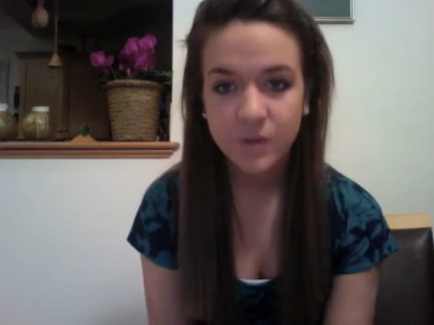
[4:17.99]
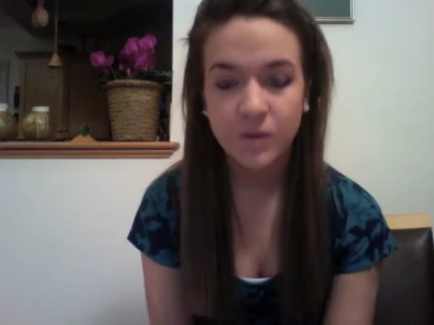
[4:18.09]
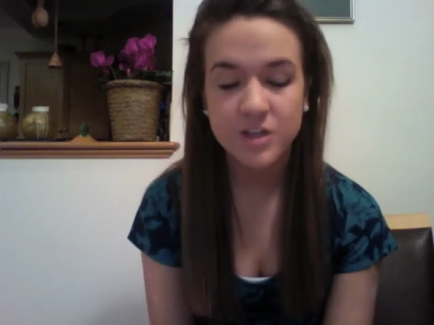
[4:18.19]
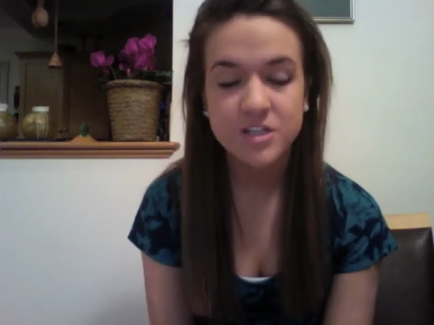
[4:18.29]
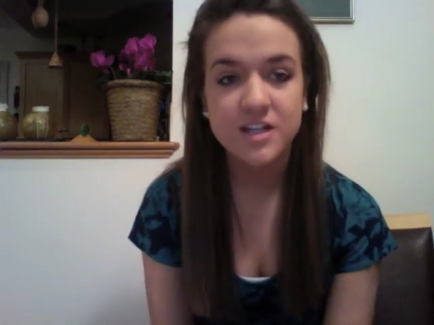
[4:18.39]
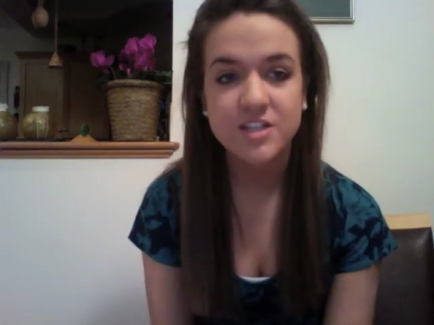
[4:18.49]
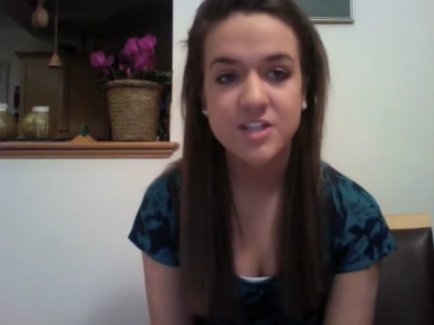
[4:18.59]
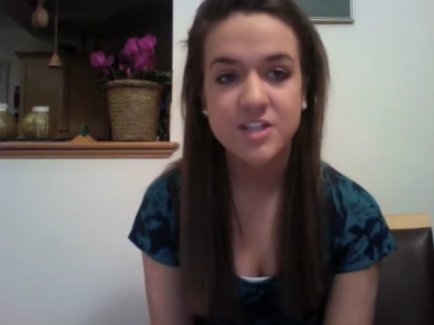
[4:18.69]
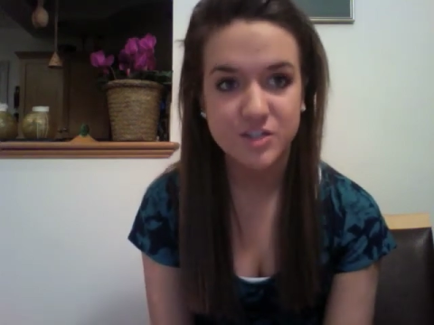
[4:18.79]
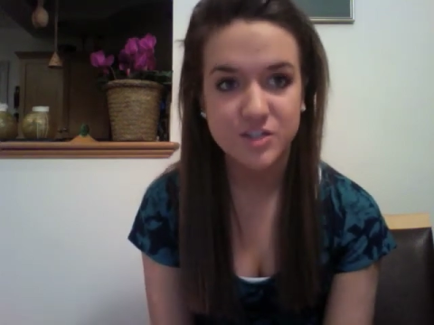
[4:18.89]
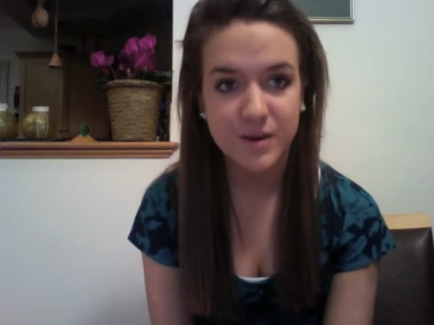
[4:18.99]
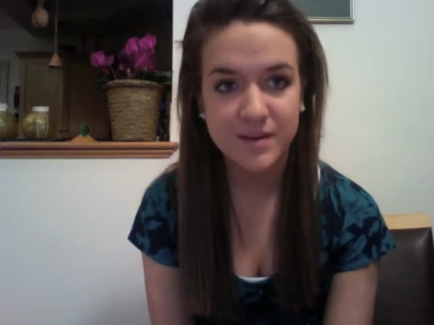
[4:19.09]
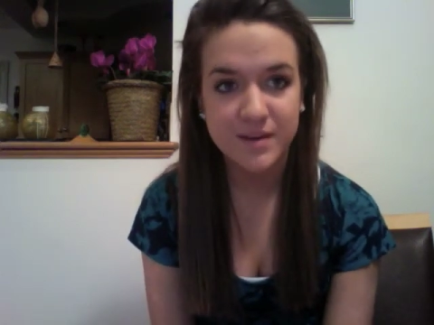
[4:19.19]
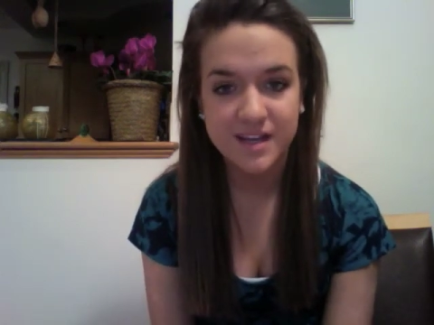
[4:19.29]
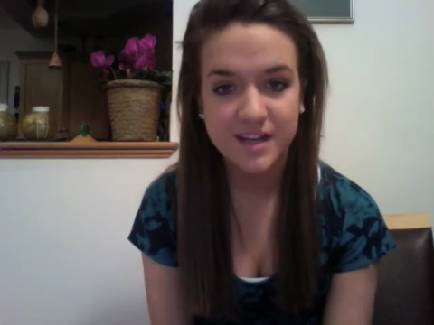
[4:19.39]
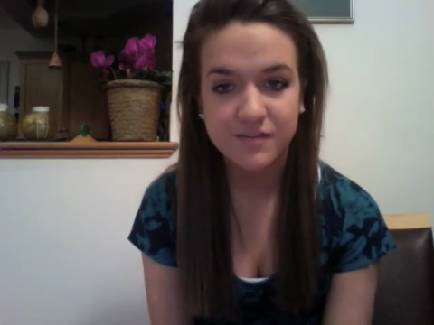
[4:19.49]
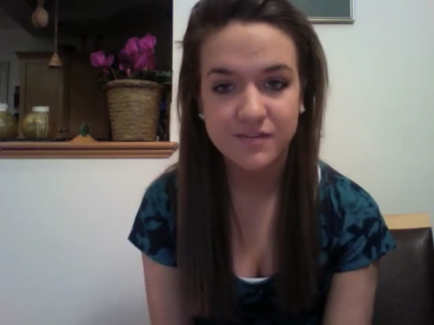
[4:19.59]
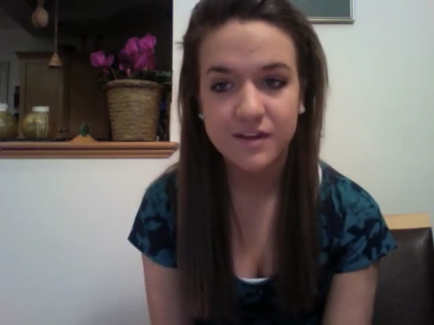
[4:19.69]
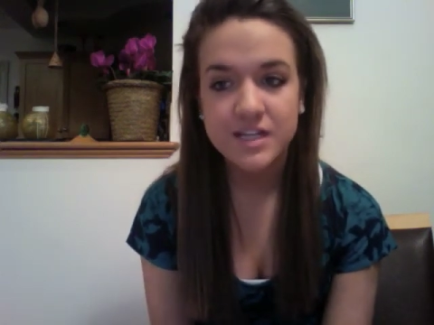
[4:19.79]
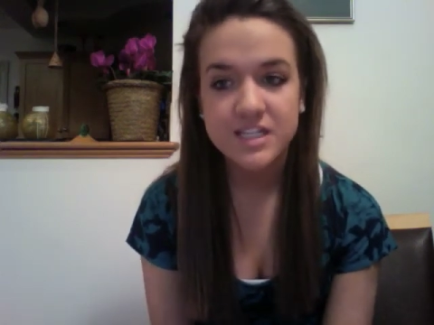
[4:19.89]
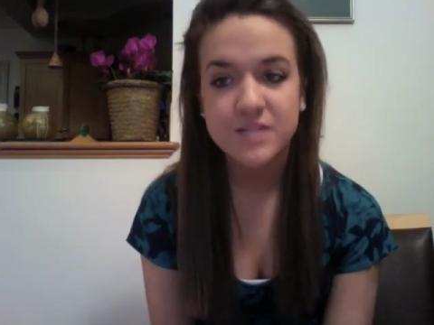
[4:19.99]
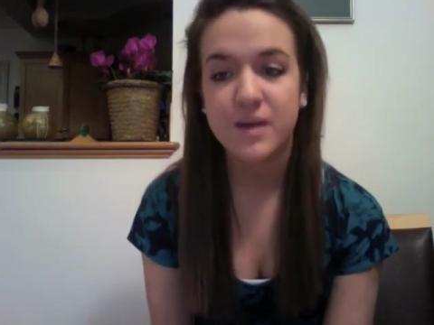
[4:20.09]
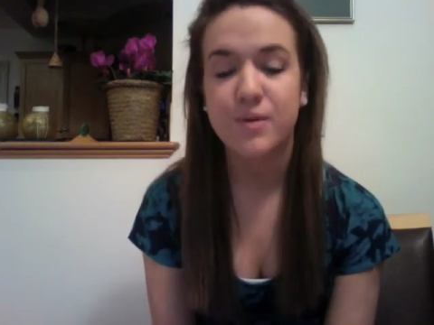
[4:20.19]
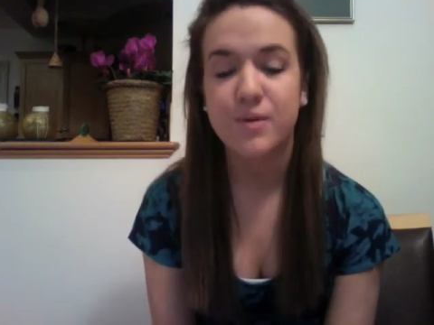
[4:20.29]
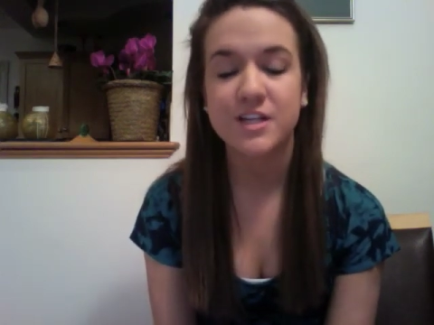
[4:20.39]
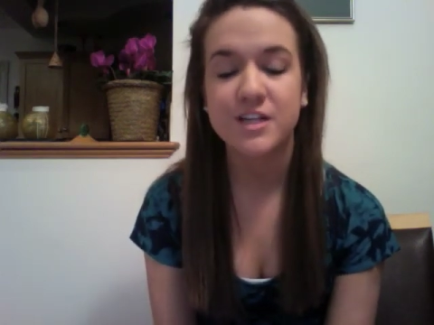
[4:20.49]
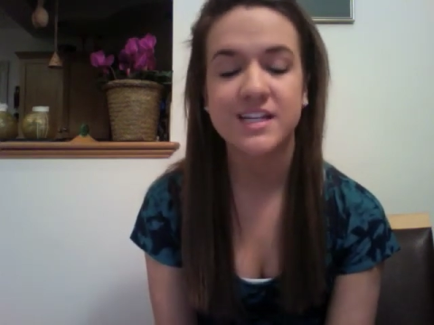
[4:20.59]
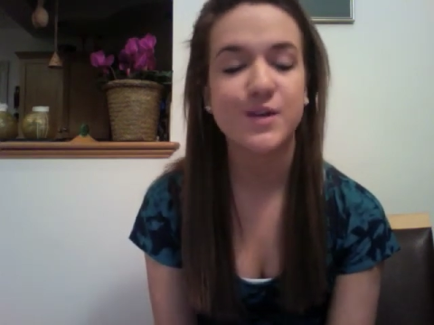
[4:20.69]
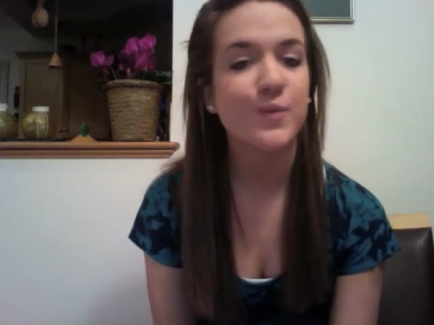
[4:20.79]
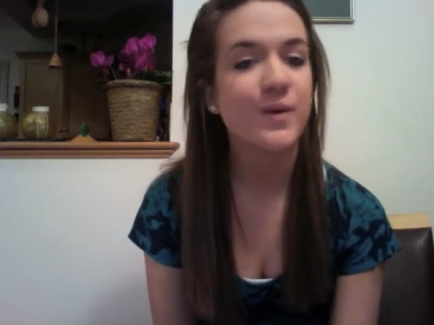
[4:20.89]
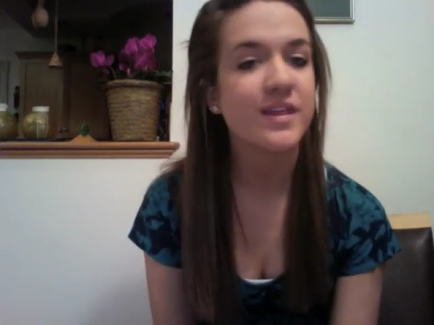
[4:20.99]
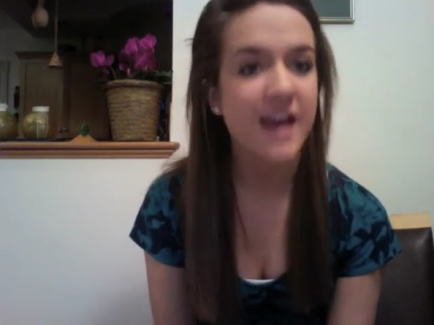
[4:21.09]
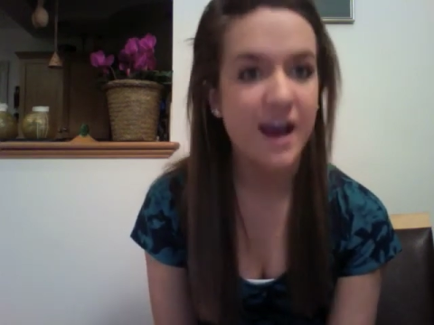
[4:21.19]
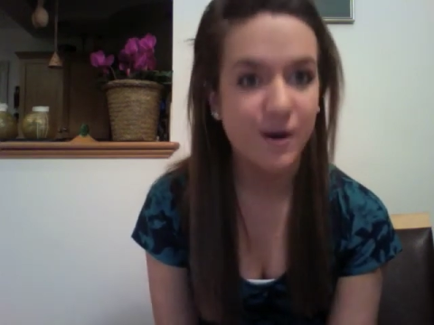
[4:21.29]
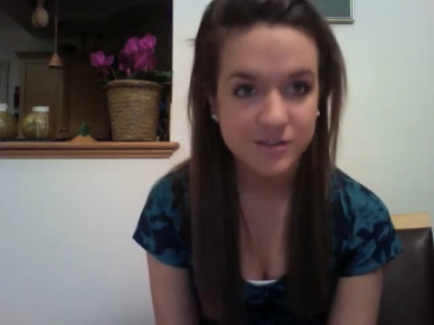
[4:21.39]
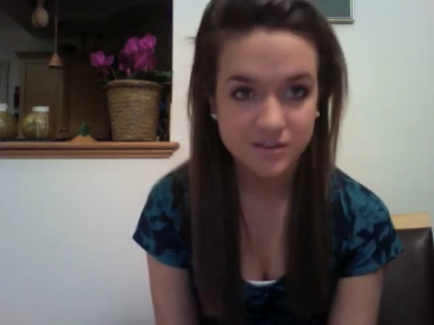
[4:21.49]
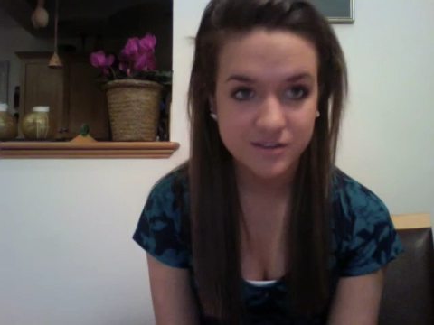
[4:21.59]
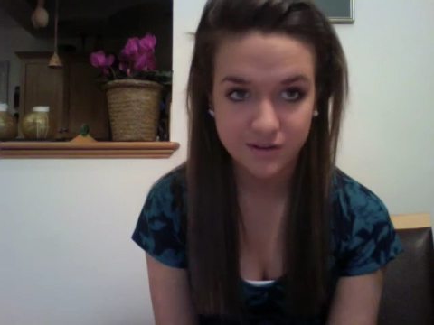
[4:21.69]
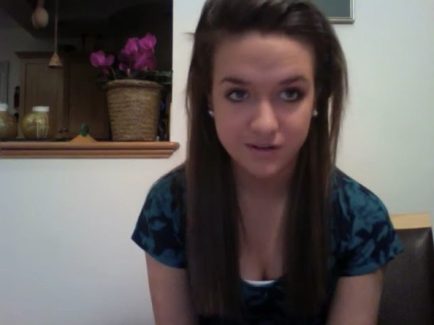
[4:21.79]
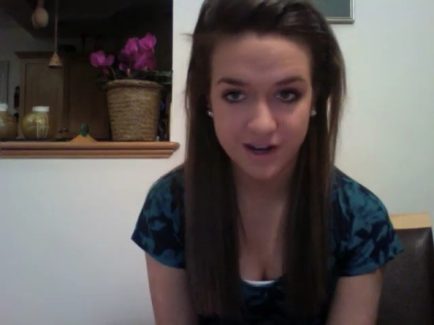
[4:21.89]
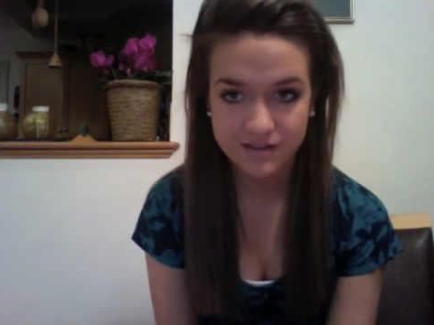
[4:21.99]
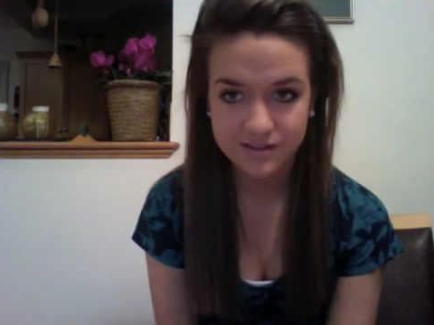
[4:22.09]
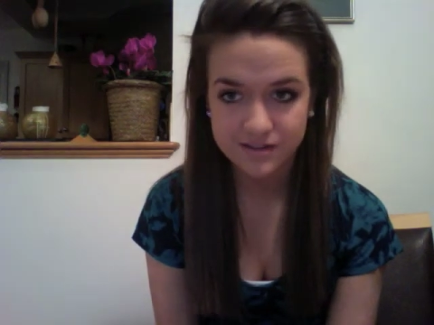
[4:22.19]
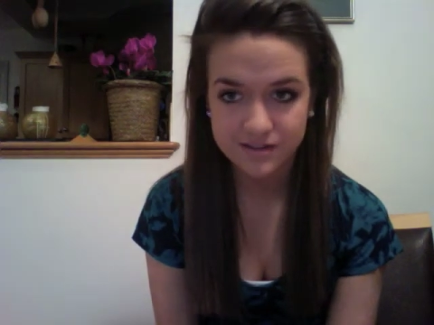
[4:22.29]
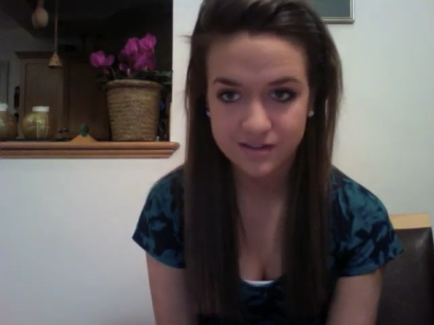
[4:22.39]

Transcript: What should I change about myself to be a person without regrets?